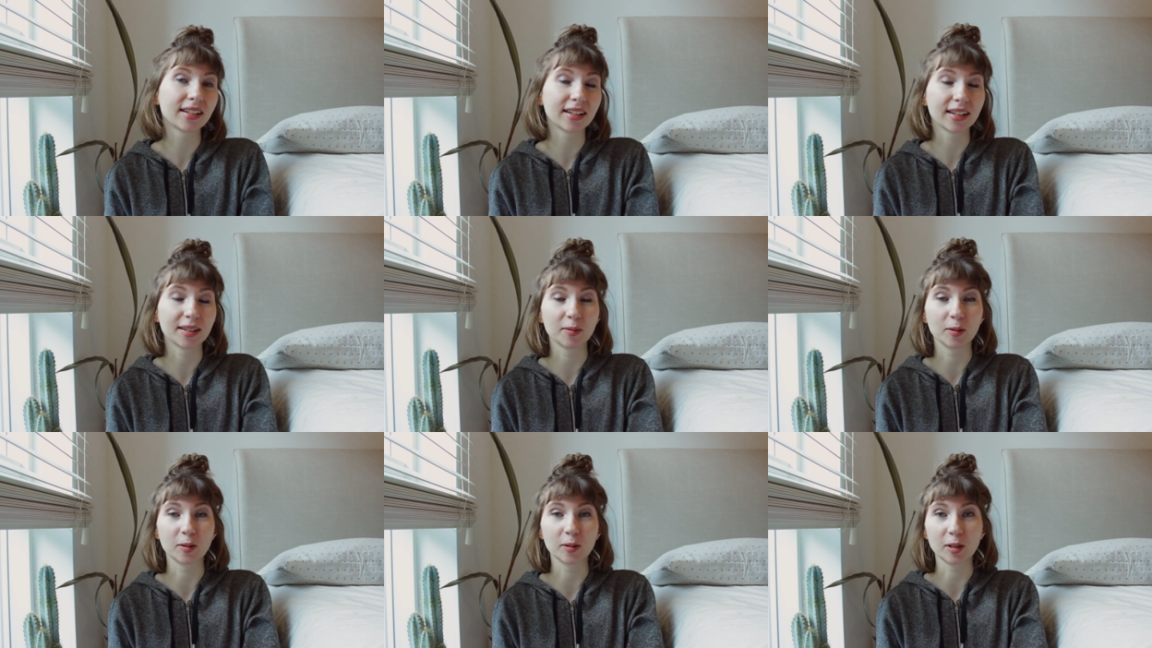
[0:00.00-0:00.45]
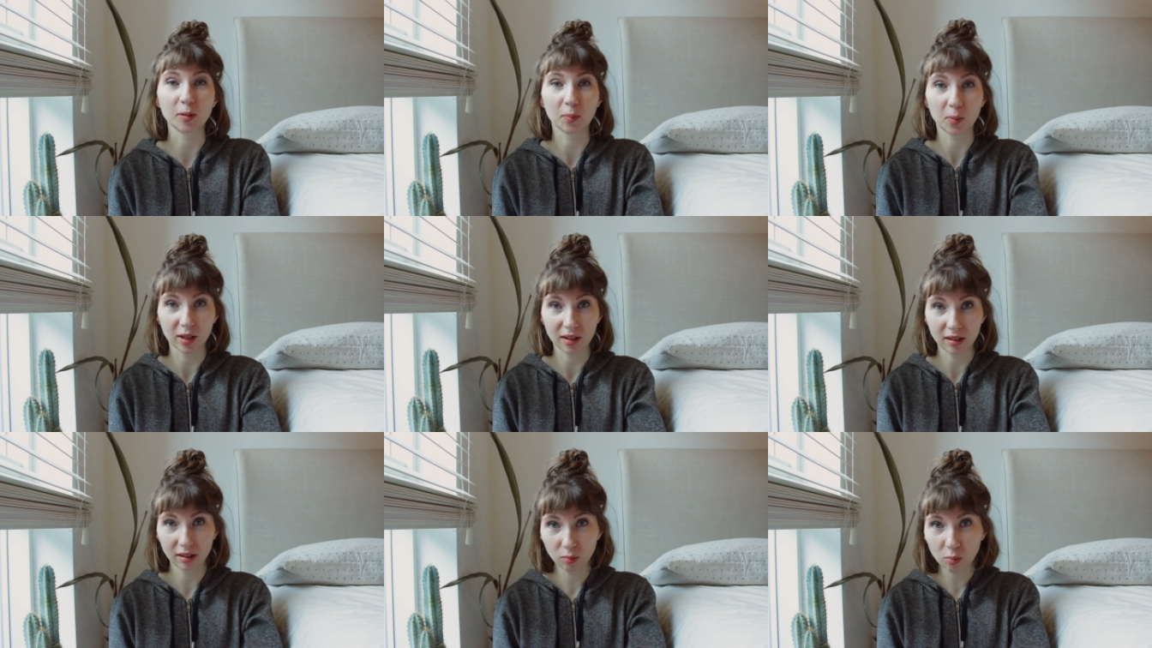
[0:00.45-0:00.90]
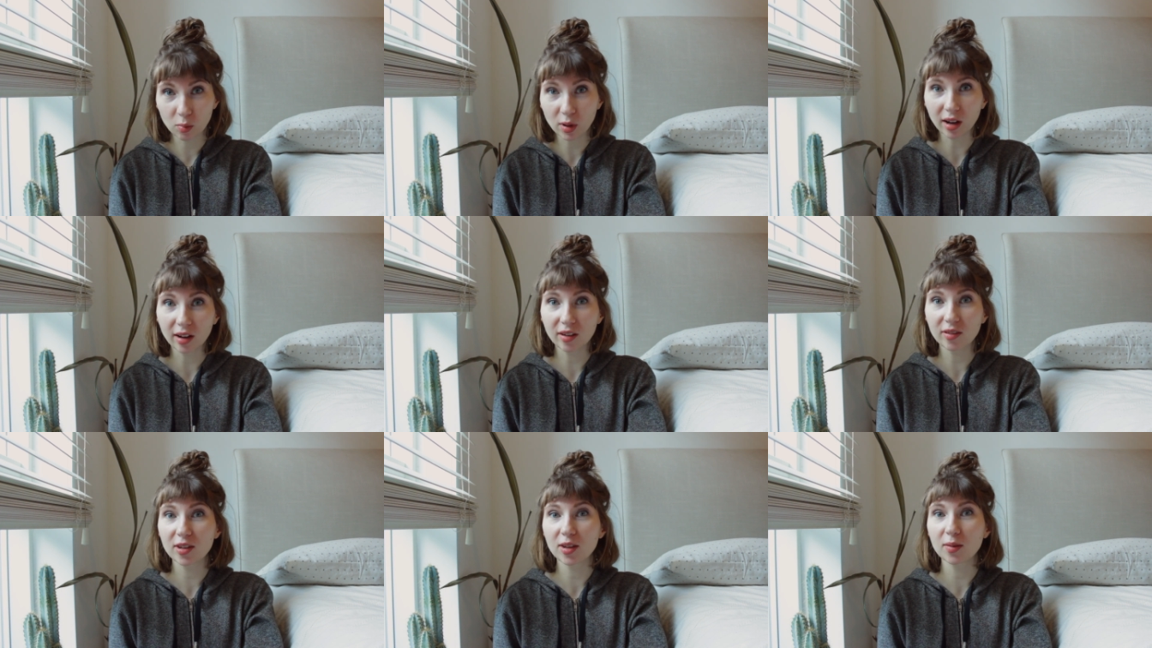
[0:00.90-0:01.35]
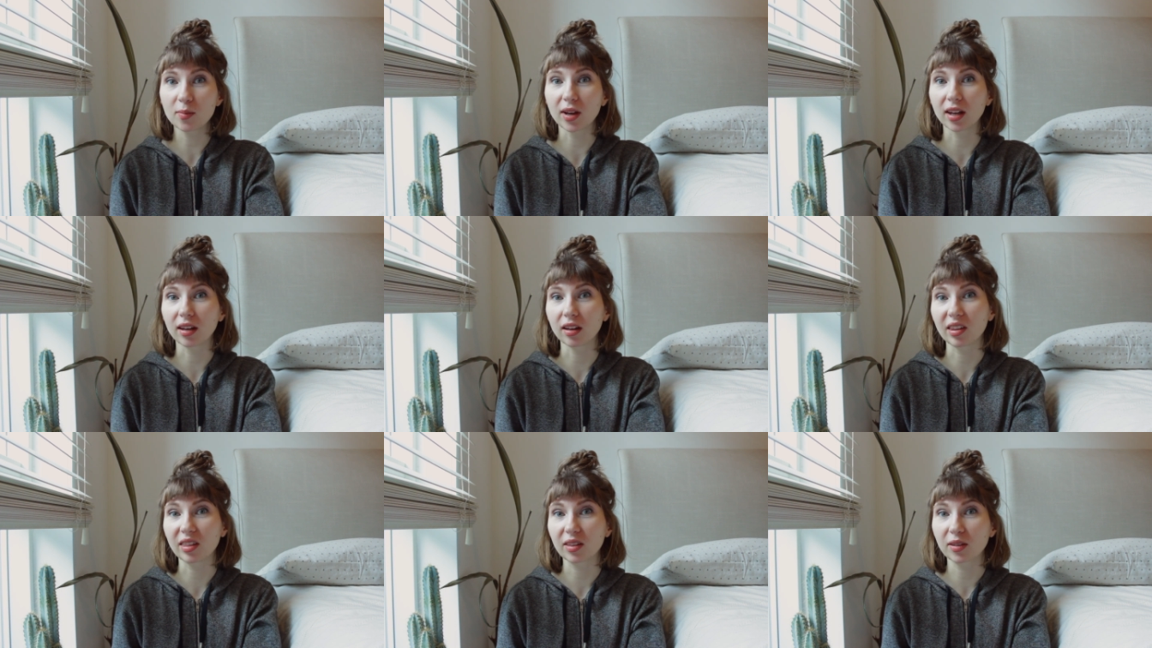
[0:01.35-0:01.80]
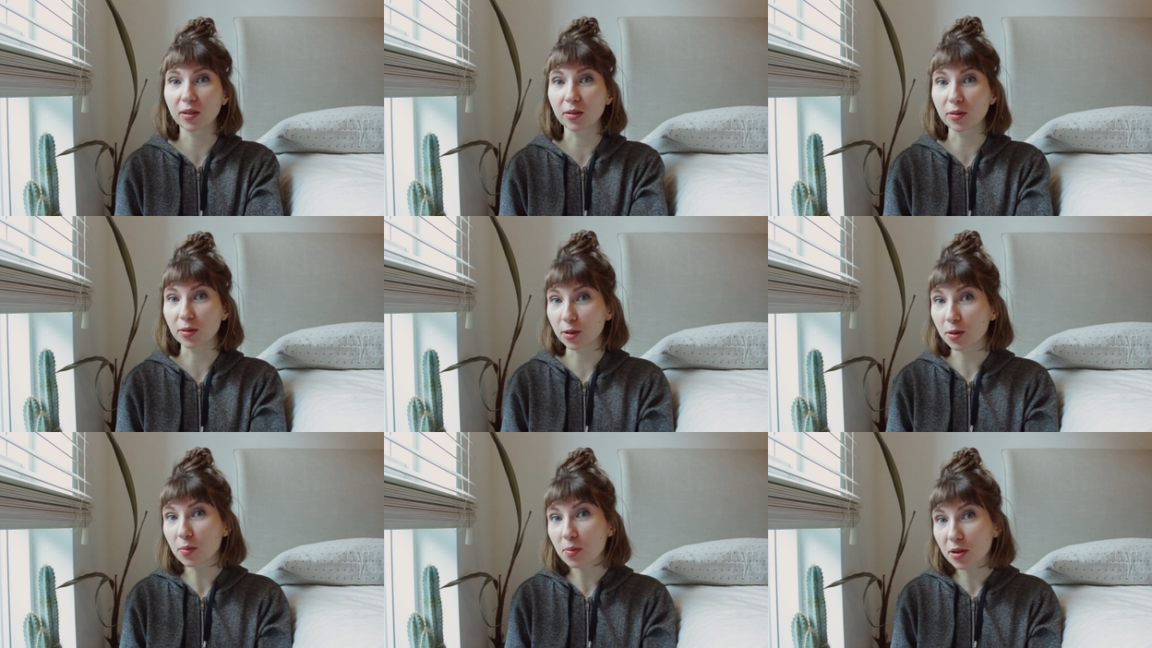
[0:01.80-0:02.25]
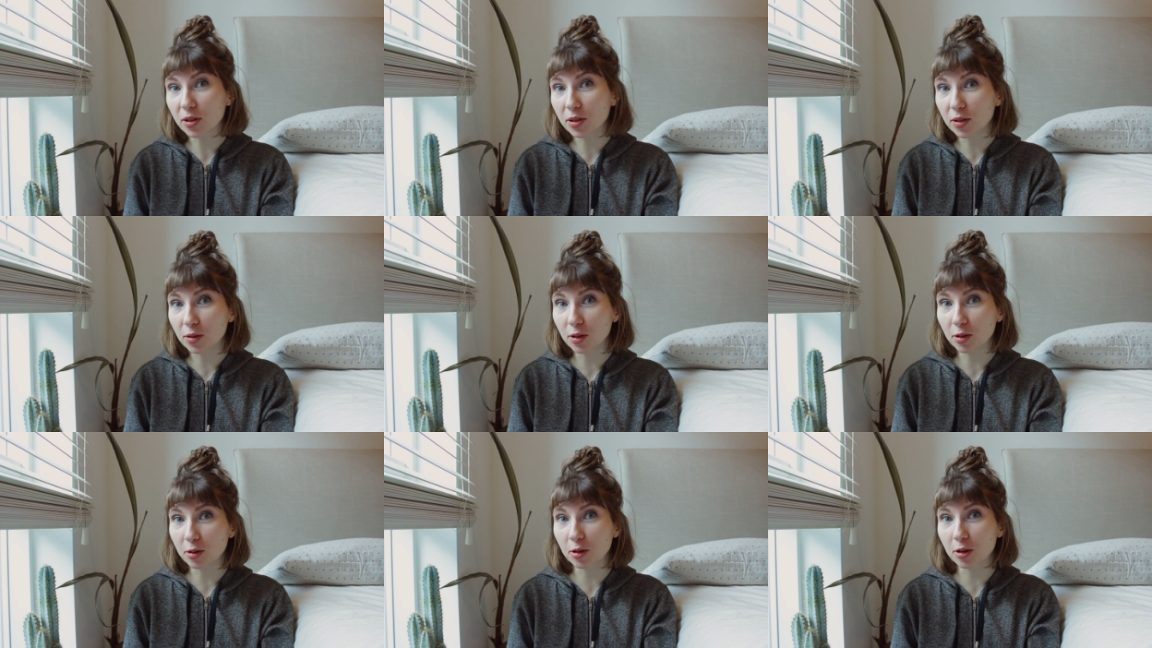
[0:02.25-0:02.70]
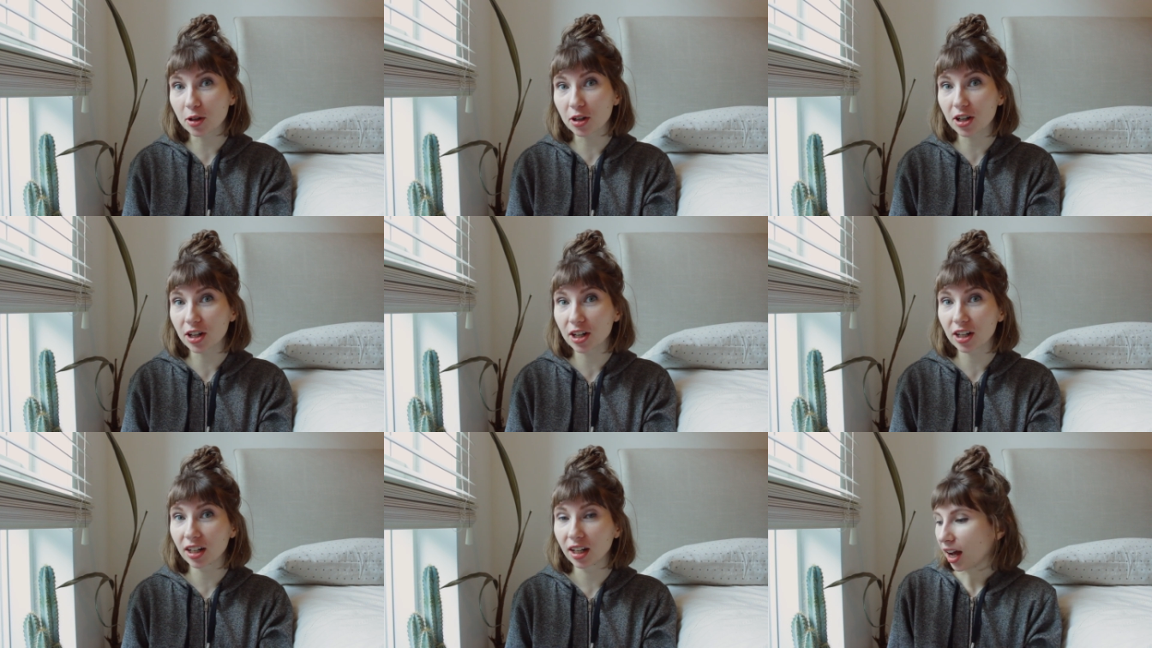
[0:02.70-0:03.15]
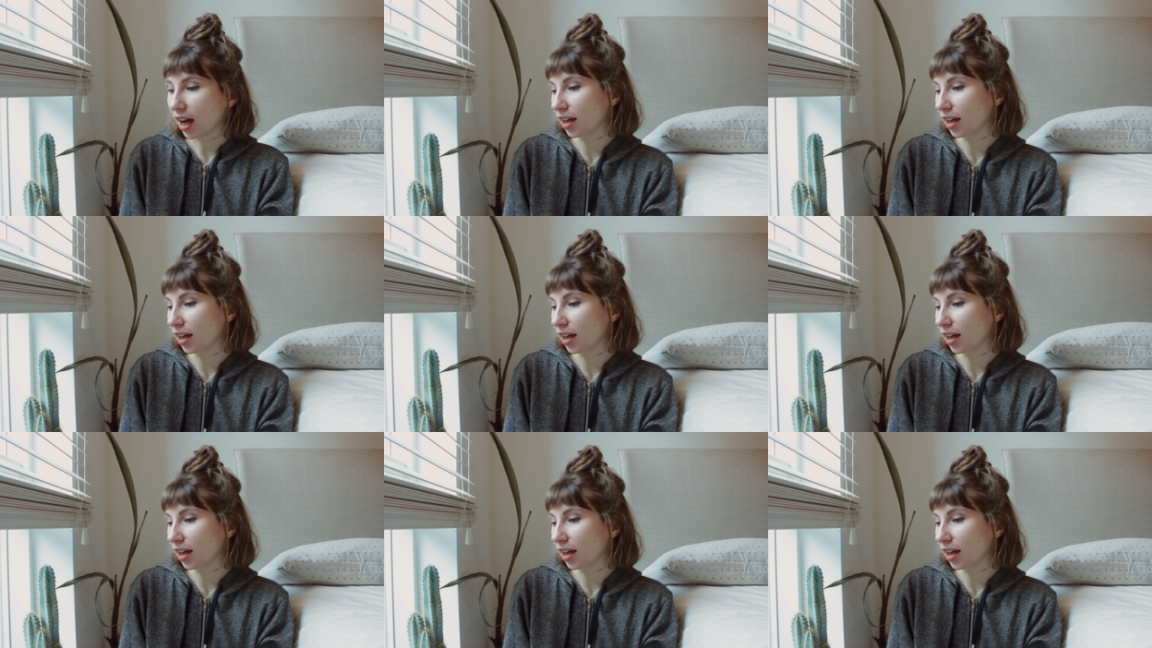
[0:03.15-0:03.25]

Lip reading: I'm going to be unboxing my ethical Superstore order.